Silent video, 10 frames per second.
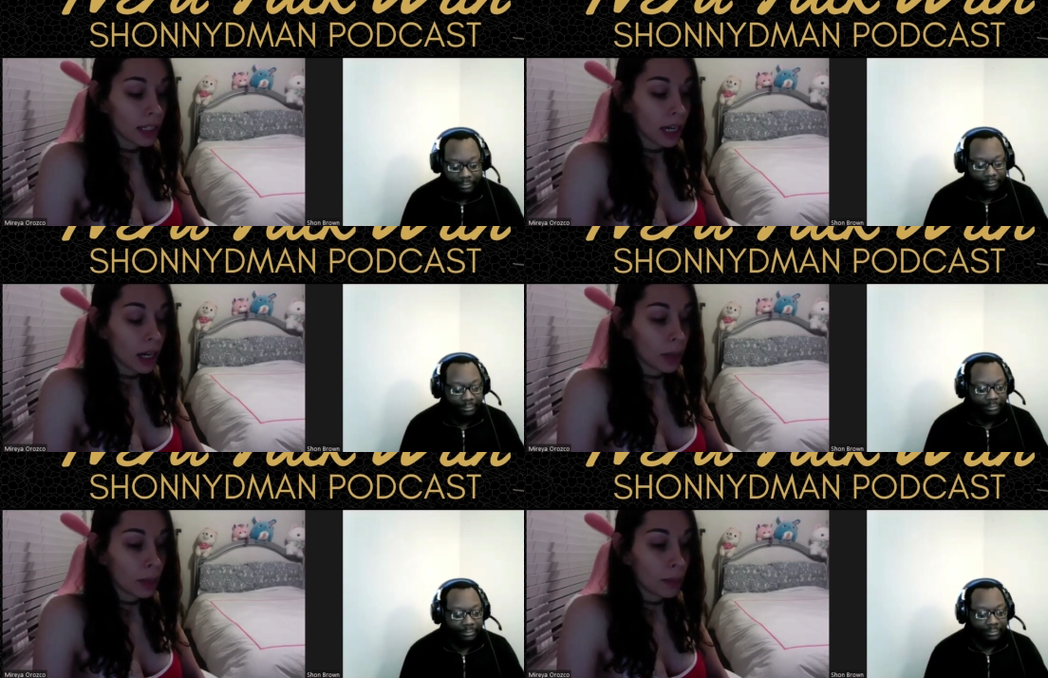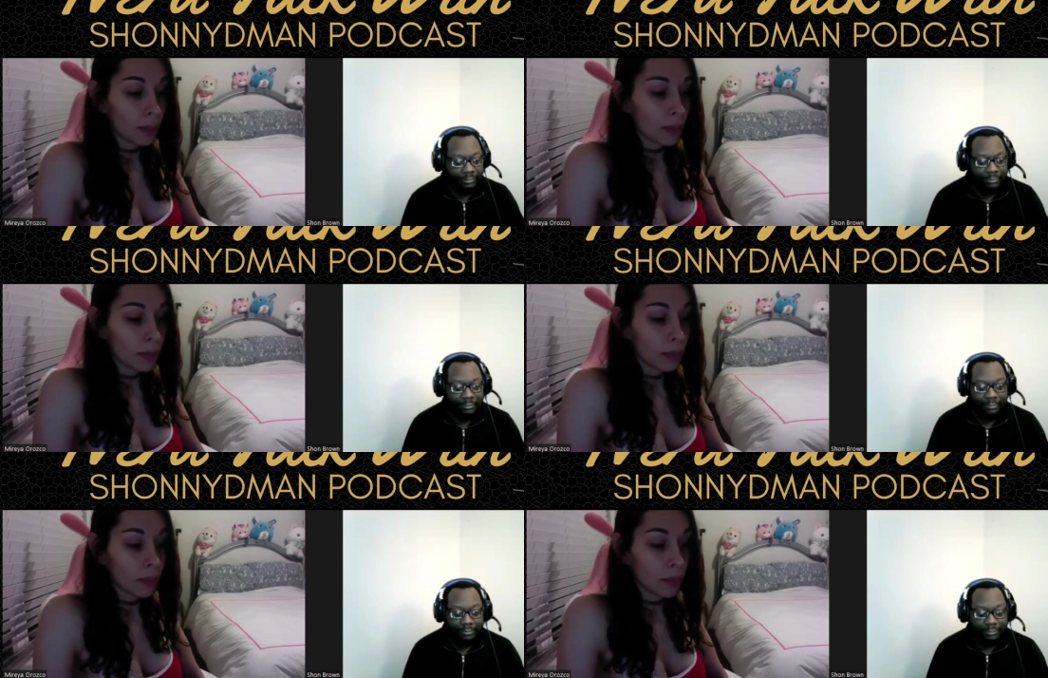Speaker 1: Um,
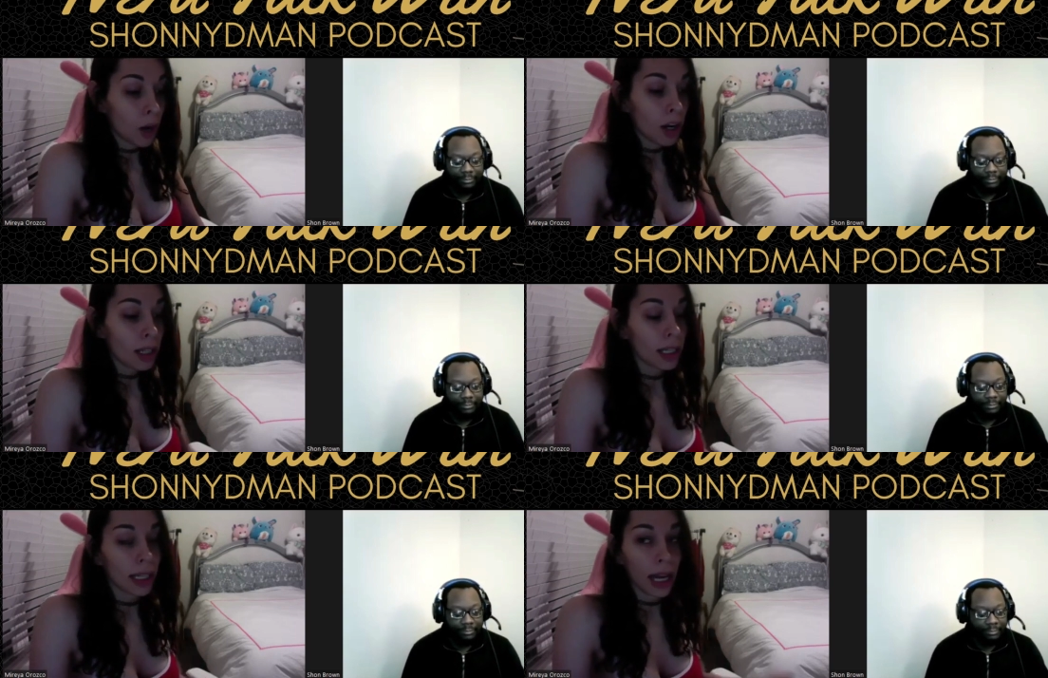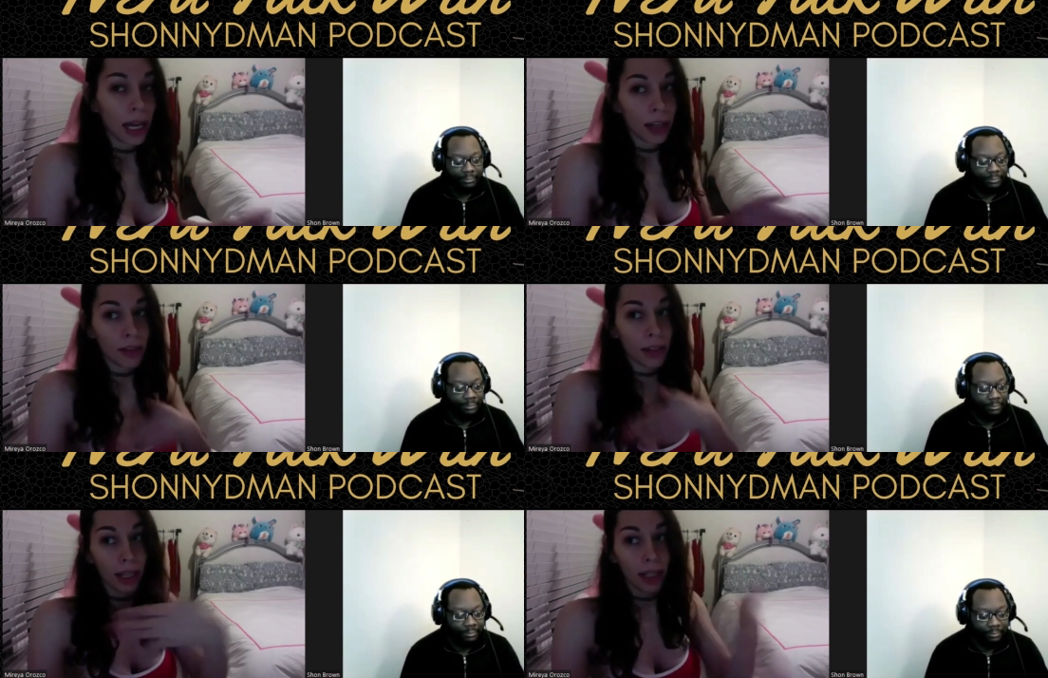modeling kind of
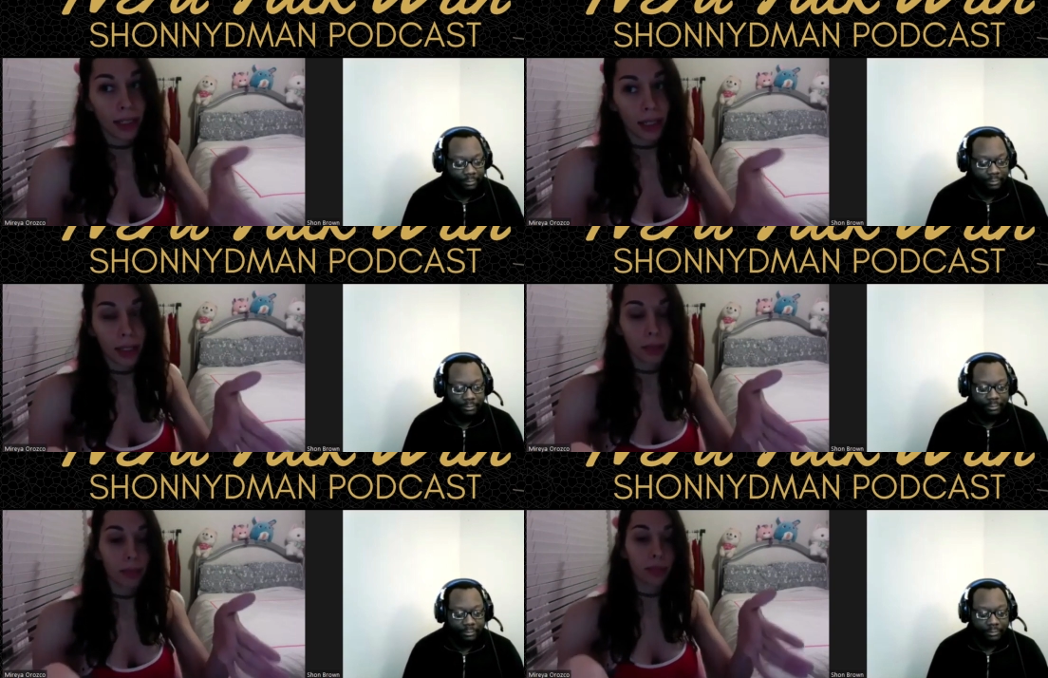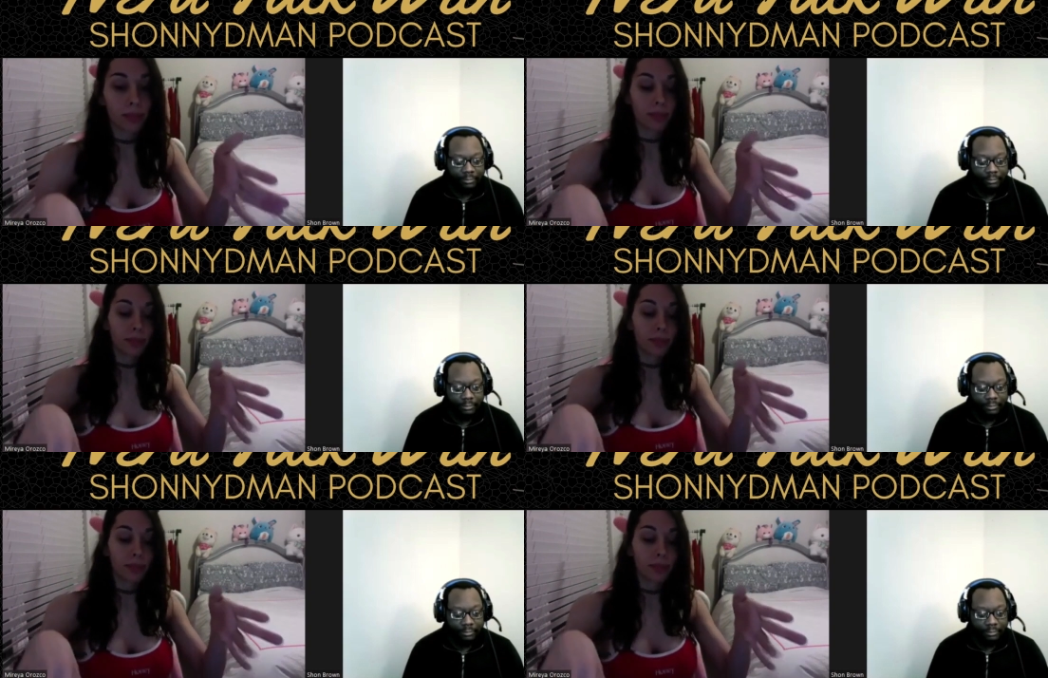like um,